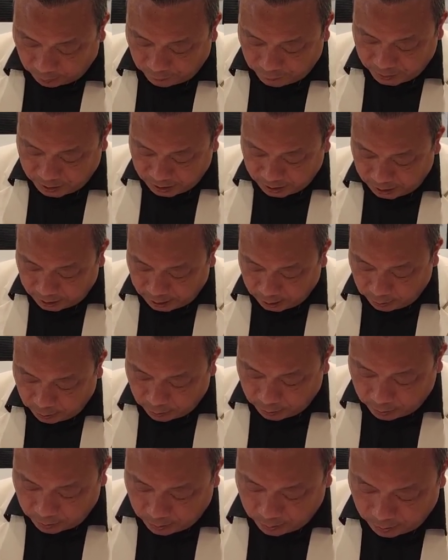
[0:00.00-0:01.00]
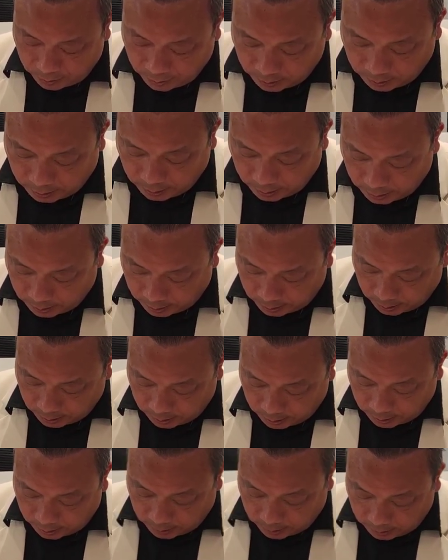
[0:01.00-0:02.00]
of CAO,
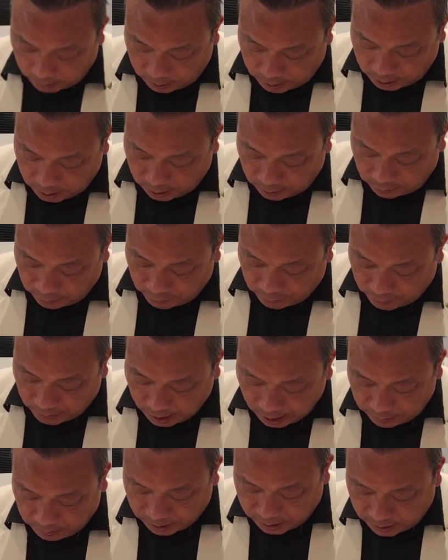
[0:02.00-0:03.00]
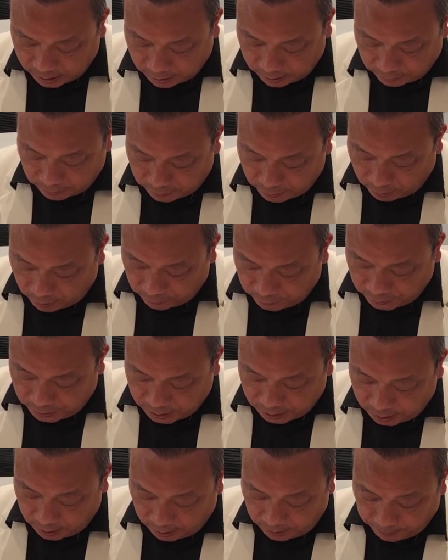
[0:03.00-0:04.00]
Chief Administrative
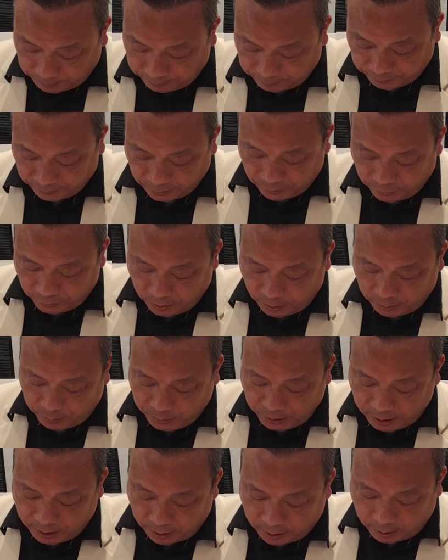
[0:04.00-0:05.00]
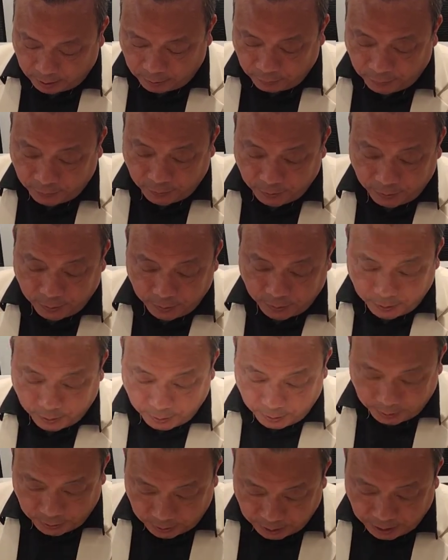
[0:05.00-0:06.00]
Officer, for a period of
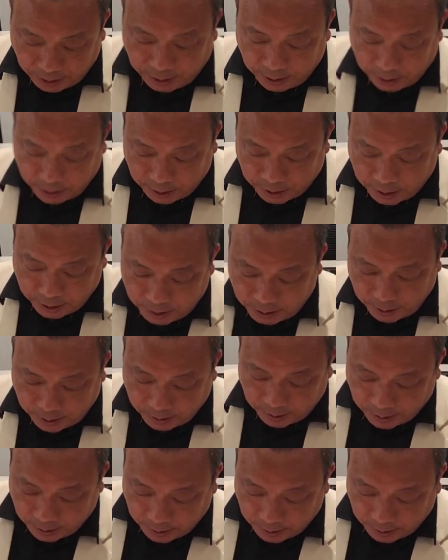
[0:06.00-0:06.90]
3 years.